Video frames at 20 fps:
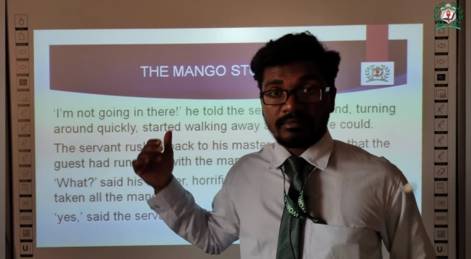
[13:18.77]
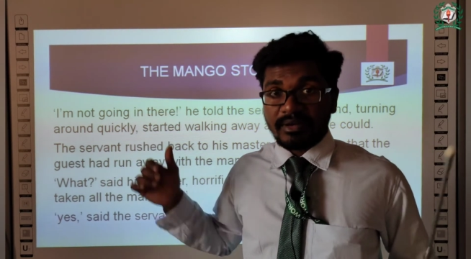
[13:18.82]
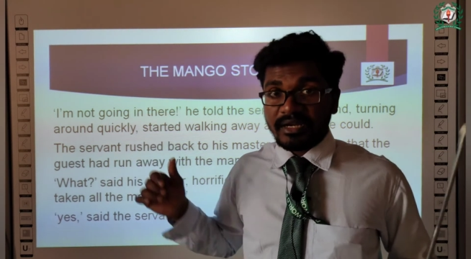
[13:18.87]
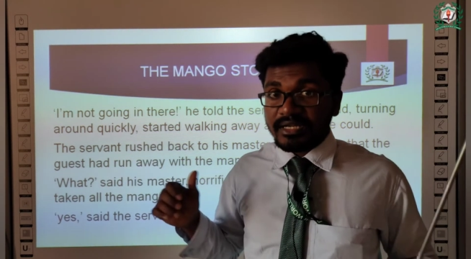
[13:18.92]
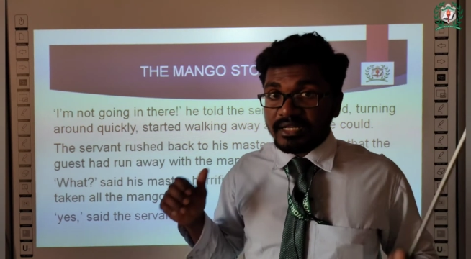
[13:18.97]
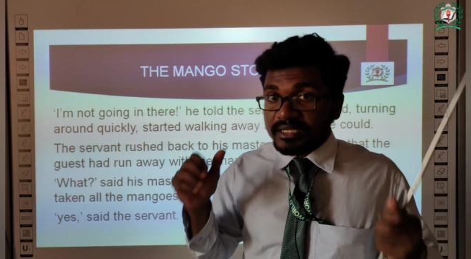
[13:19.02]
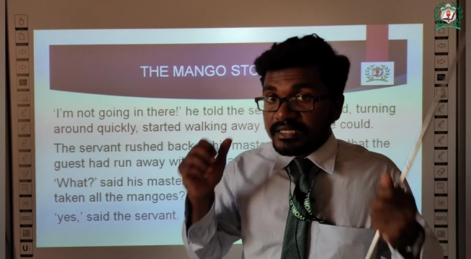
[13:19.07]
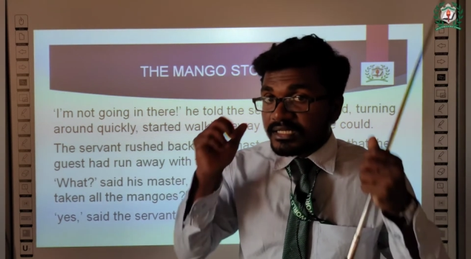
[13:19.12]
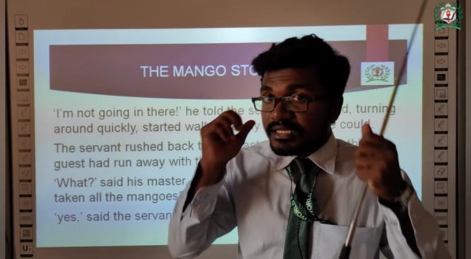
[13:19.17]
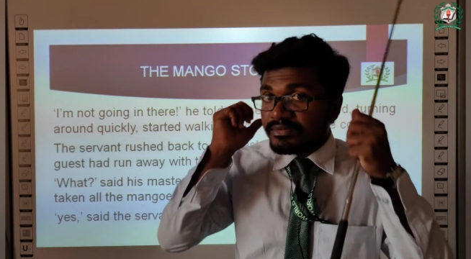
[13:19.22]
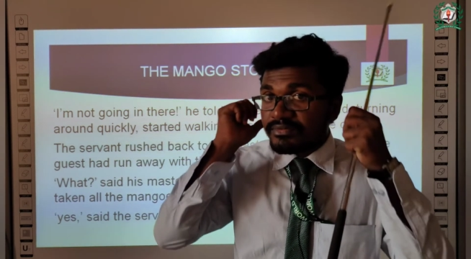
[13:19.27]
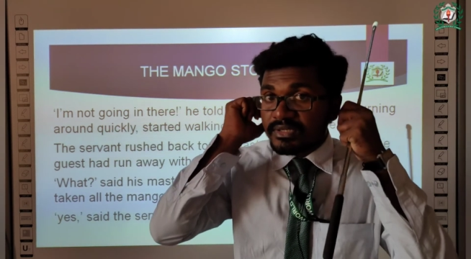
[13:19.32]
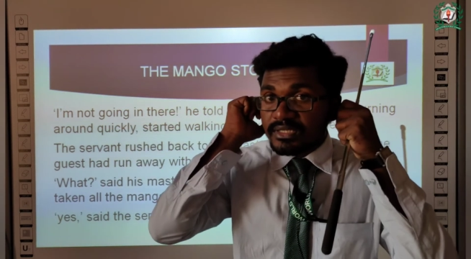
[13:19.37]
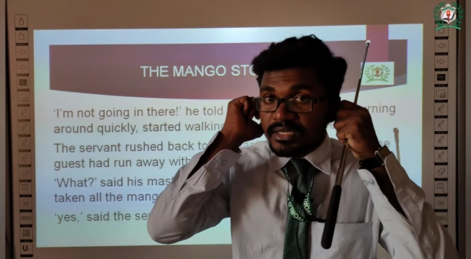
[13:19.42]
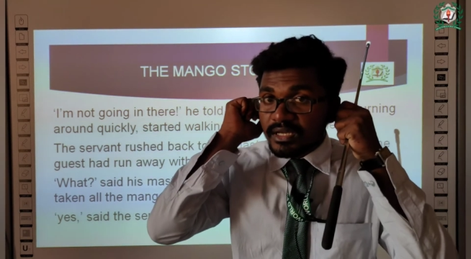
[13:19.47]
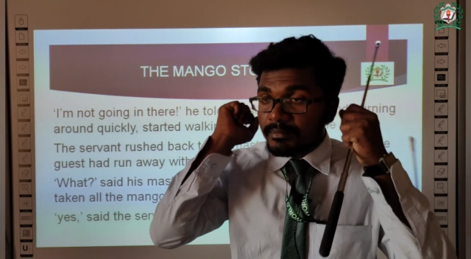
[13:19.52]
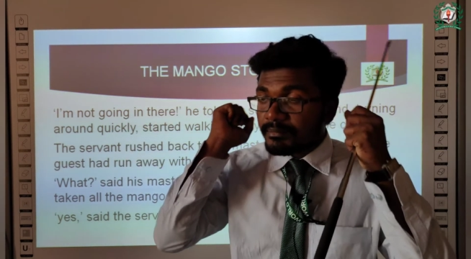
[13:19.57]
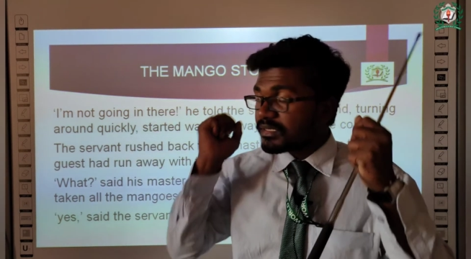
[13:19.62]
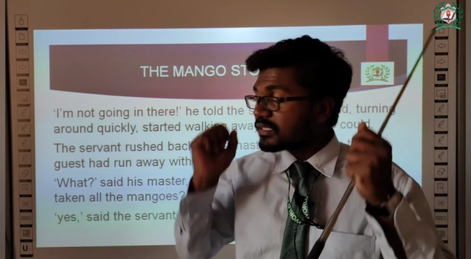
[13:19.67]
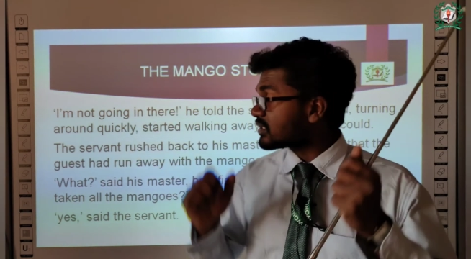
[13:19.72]
mad and he will
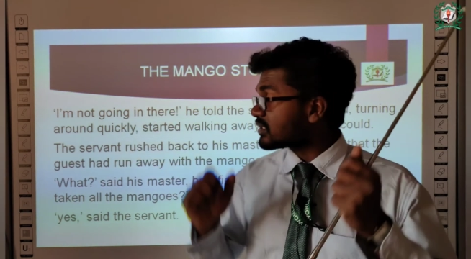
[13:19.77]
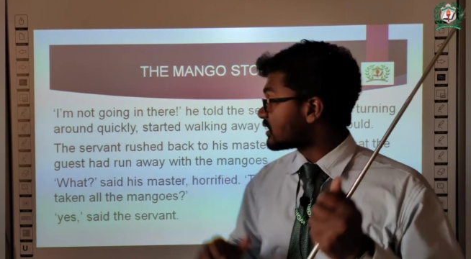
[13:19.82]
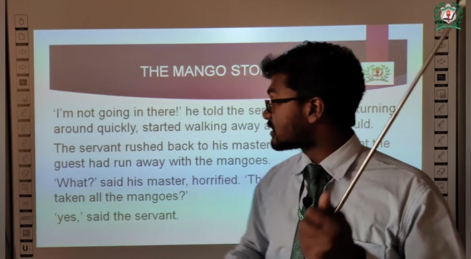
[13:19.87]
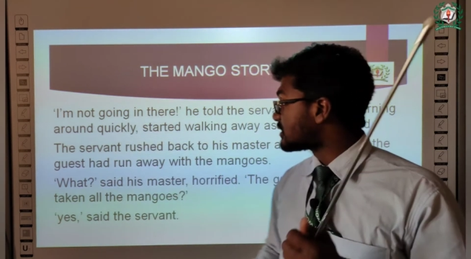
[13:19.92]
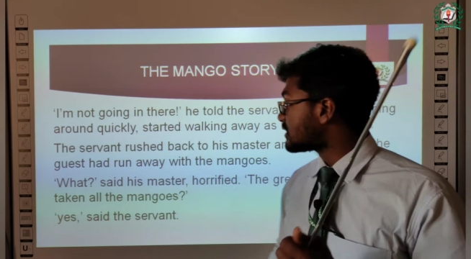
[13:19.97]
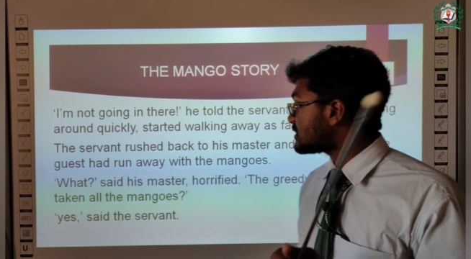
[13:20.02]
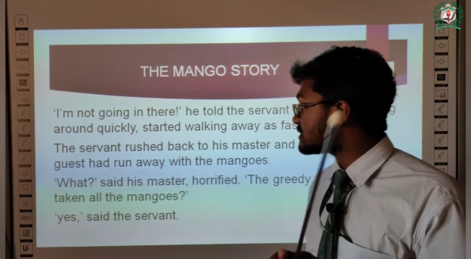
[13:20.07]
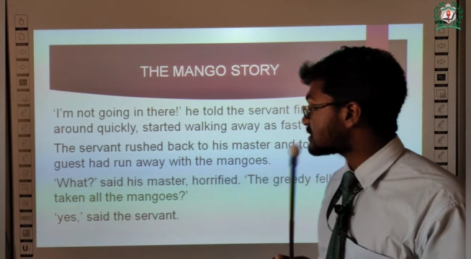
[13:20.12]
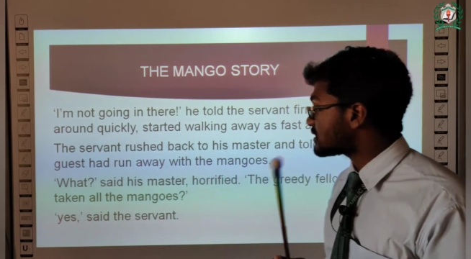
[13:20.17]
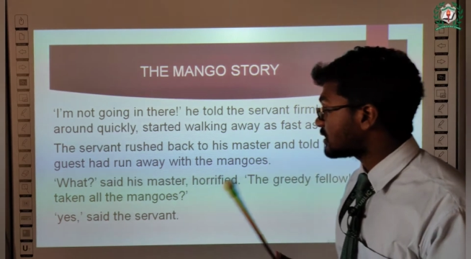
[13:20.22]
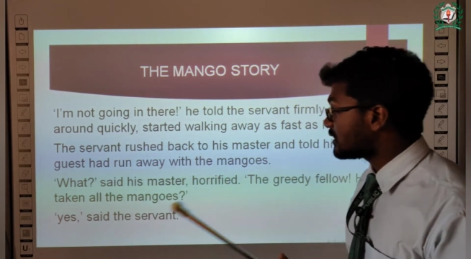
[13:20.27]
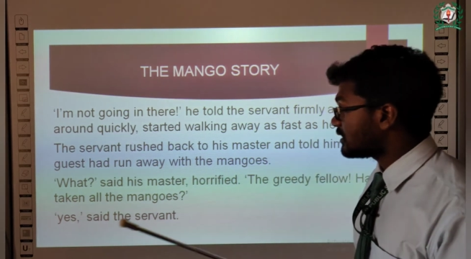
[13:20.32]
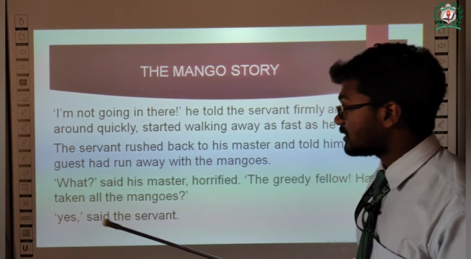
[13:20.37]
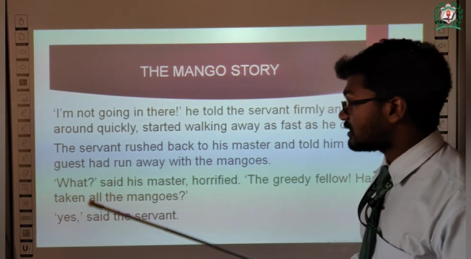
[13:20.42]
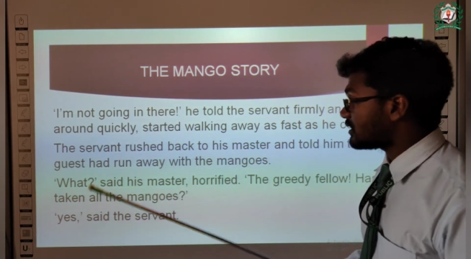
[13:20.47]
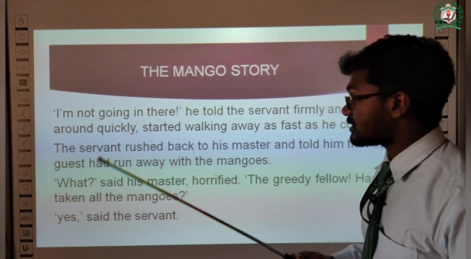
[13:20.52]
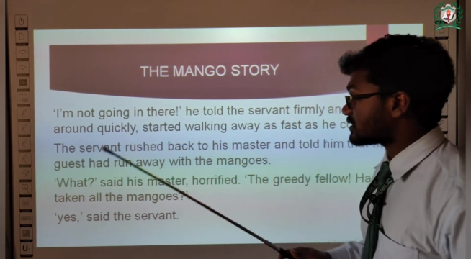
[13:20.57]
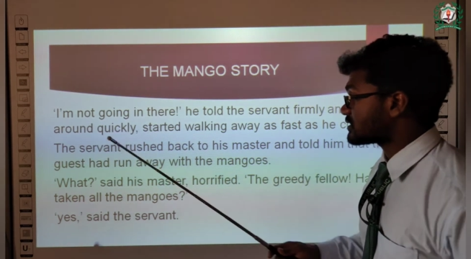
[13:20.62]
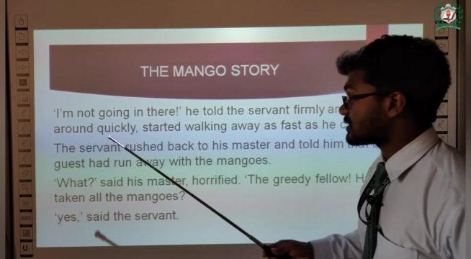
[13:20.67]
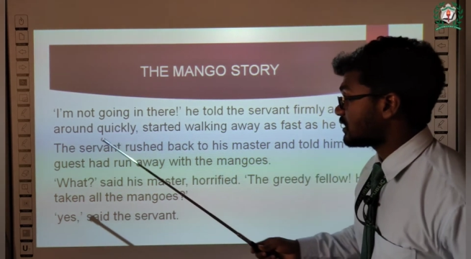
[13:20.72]
come and cut his
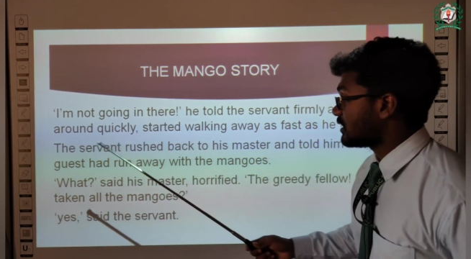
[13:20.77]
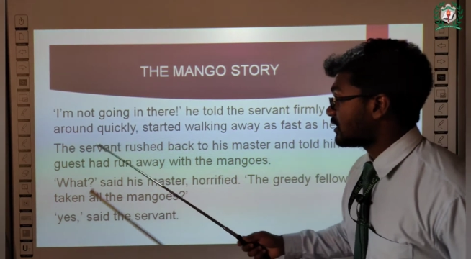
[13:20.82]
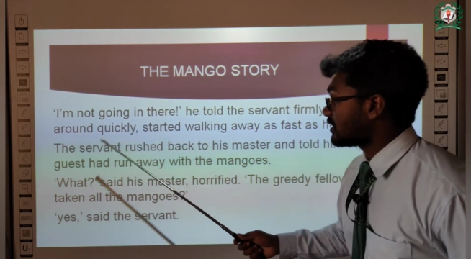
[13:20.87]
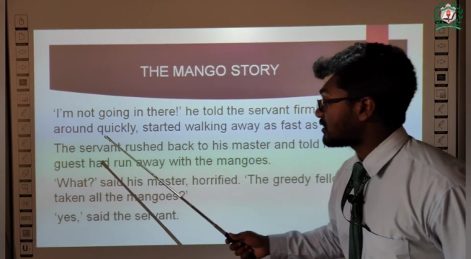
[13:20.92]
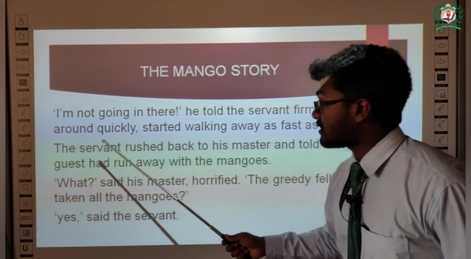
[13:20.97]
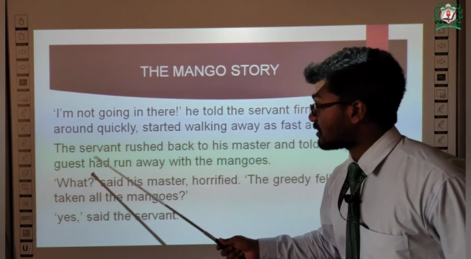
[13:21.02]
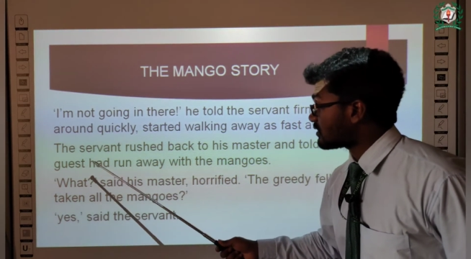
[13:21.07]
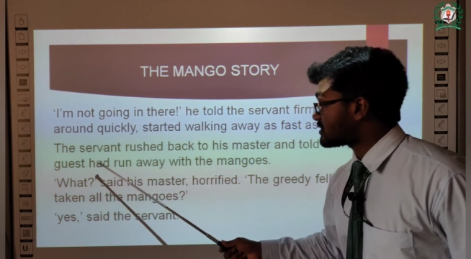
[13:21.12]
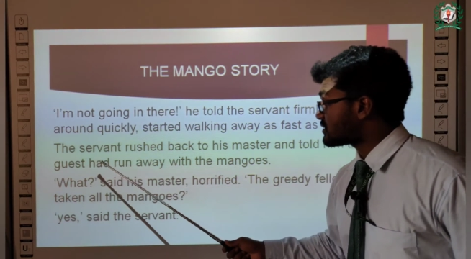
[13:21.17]
ears. The